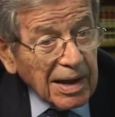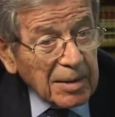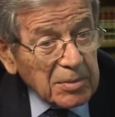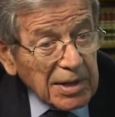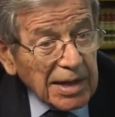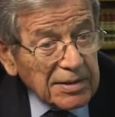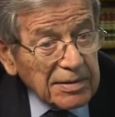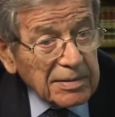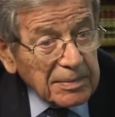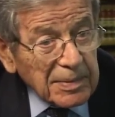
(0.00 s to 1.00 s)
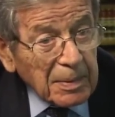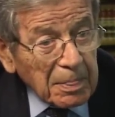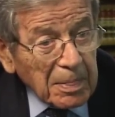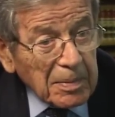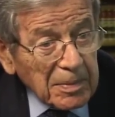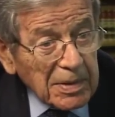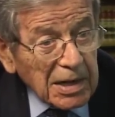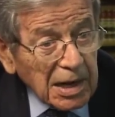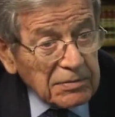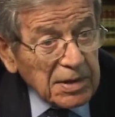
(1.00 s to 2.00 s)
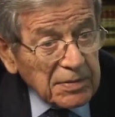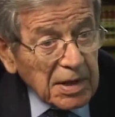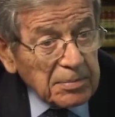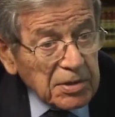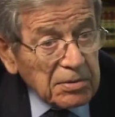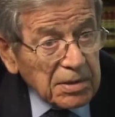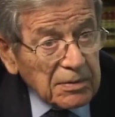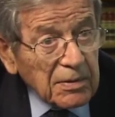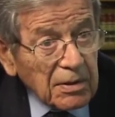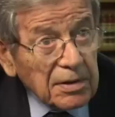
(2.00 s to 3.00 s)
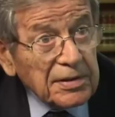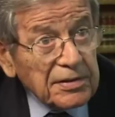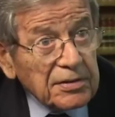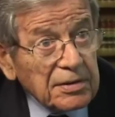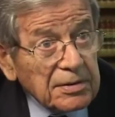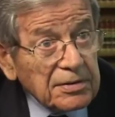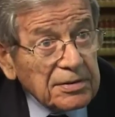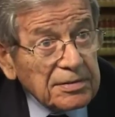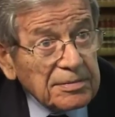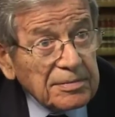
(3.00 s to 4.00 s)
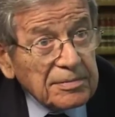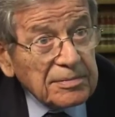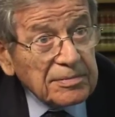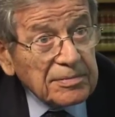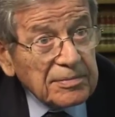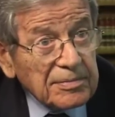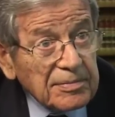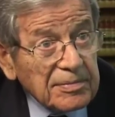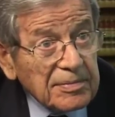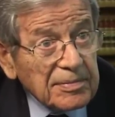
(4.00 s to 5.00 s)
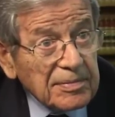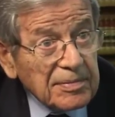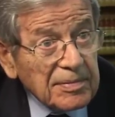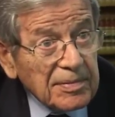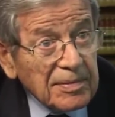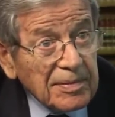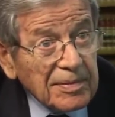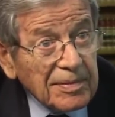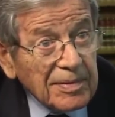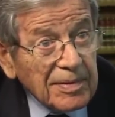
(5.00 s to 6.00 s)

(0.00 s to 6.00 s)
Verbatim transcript: I'm glad that I've lived up to it all of these years. And certainly, it's quite a tribute